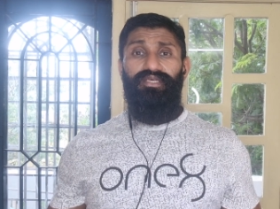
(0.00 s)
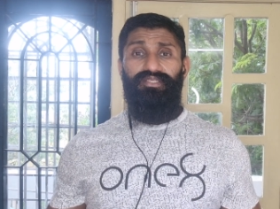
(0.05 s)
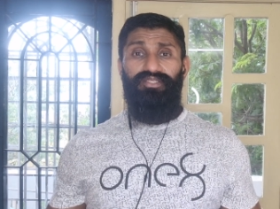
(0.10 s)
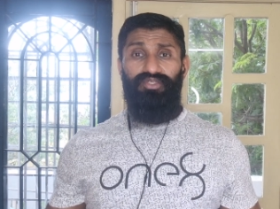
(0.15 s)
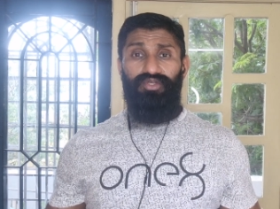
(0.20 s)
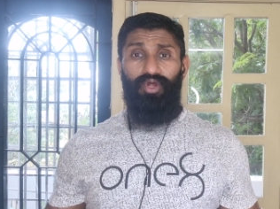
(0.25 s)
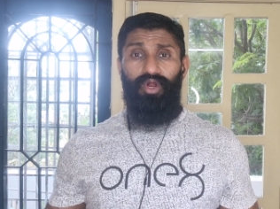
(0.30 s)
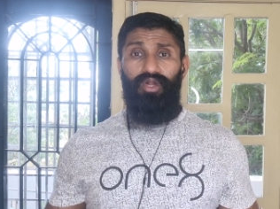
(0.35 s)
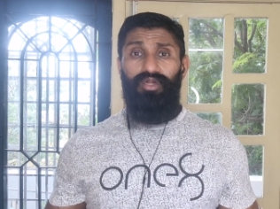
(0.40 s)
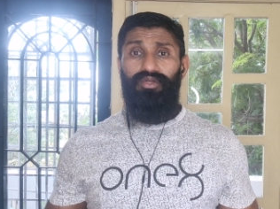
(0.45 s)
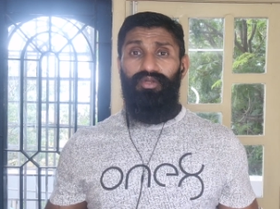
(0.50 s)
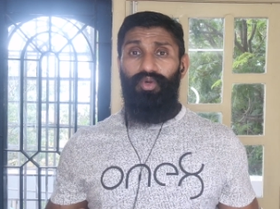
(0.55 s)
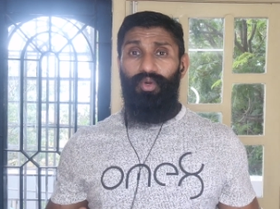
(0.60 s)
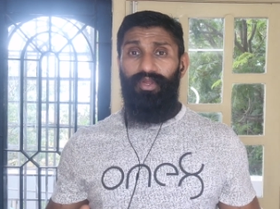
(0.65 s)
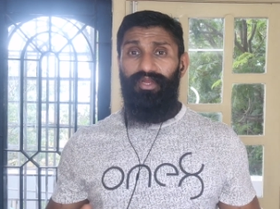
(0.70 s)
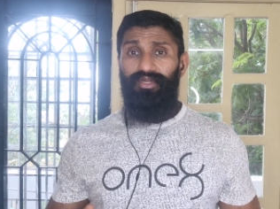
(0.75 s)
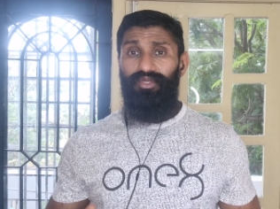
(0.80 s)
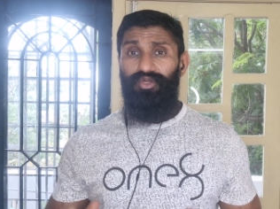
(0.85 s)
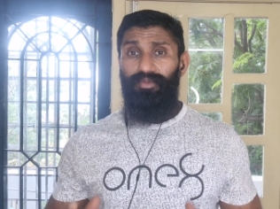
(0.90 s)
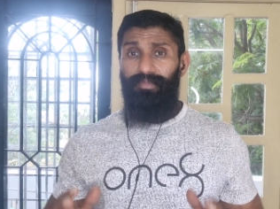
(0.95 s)
is not
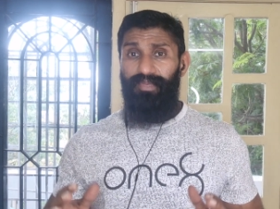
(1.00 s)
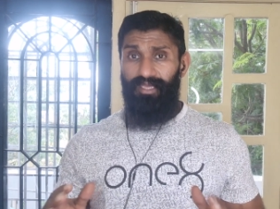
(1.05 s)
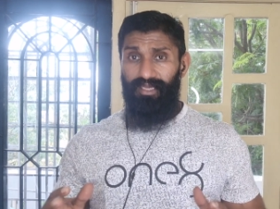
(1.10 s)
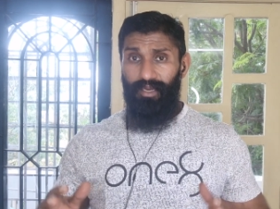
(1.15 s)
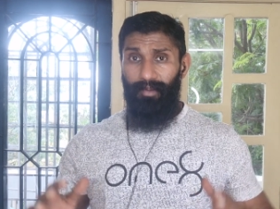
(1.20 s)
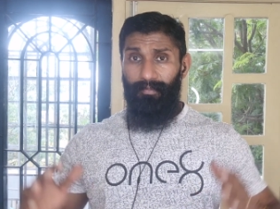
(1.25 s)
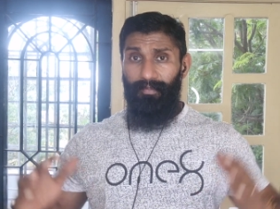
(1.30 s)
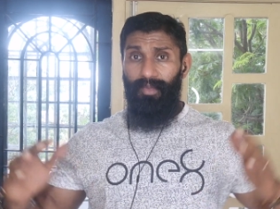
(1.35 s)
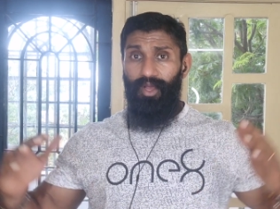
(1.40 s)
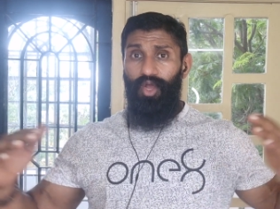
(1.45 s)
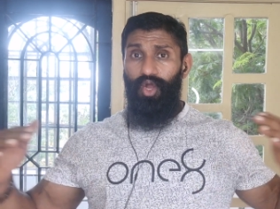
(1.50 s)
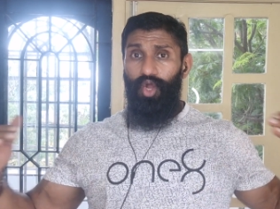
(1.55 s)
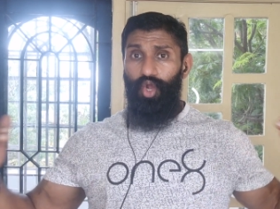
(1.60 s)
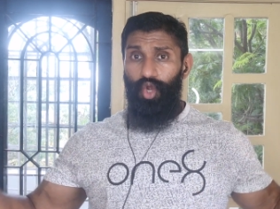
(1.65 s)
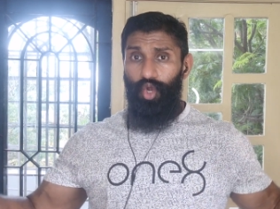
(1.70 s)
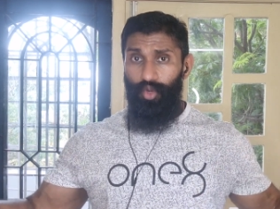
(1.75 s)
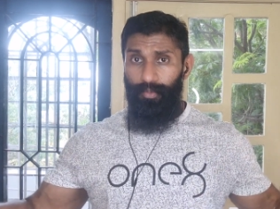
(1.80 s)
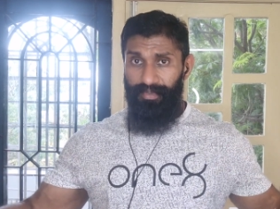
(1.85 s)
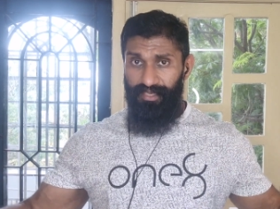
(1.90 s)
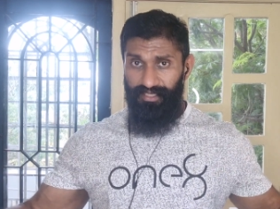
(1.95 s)
going to become
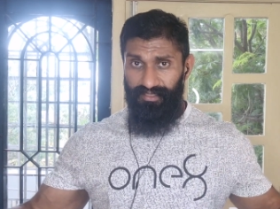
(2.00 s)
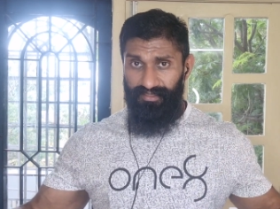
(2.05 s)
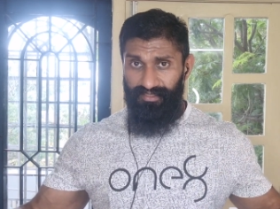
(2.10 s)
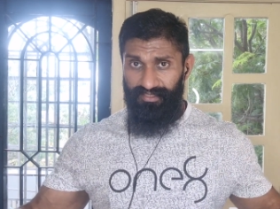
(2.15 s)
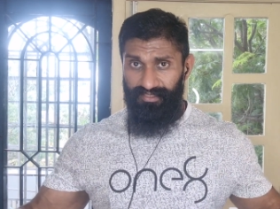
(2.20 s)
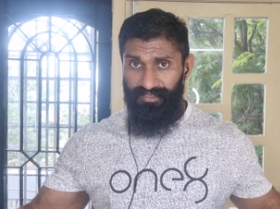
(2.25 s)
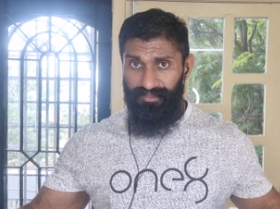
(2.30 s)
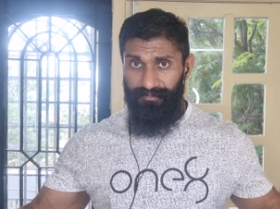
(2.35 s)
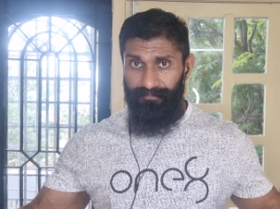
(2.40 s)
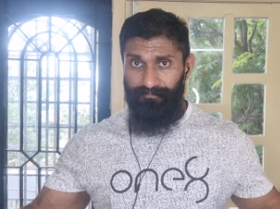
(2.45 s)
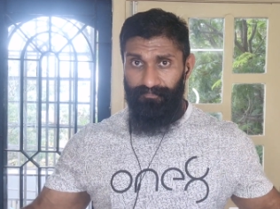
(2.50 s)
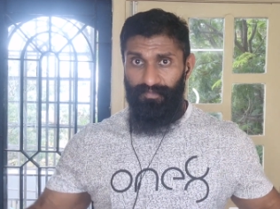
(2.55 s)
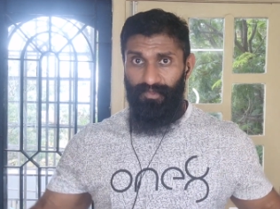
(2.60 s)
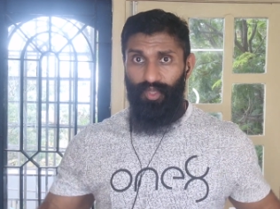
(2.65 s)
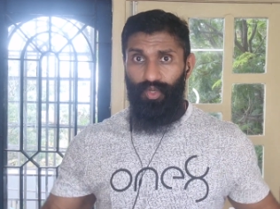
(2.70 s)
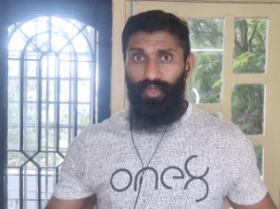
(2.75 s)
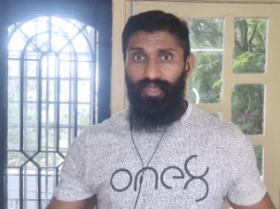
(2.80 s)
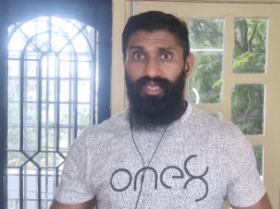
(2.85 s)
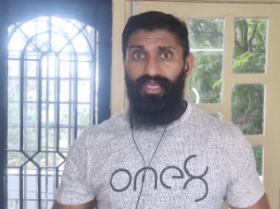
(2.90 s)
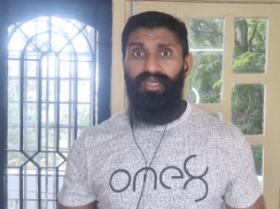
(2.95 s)
obese
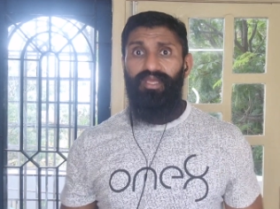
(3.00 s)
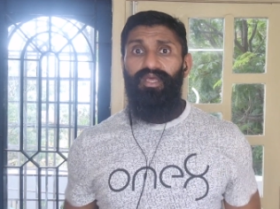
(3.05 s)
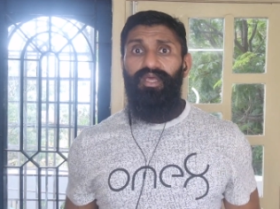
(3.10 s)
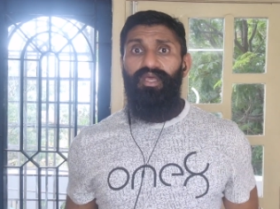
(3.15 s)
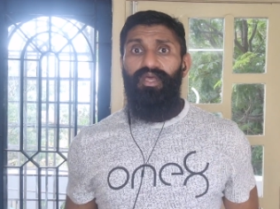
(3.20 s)
okay